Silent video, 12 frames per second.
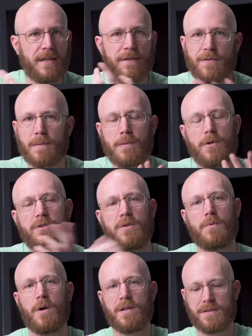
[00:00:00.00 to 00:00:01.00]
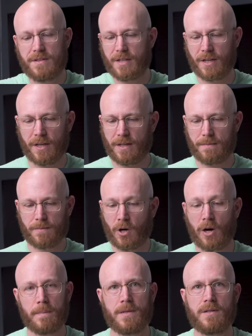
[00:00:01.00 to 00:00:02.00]
And if the person wants to get
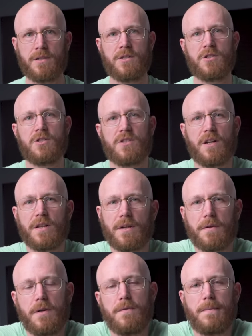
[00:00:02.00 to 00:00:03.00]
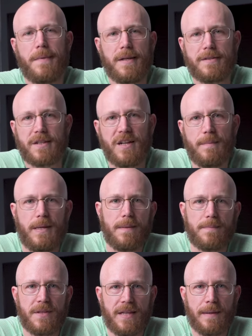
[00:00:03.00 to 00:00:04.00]
carbon clinchers on their own, that's going to be
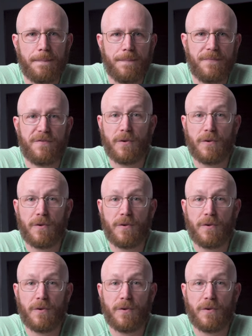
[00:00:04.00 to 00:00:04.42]
up to them.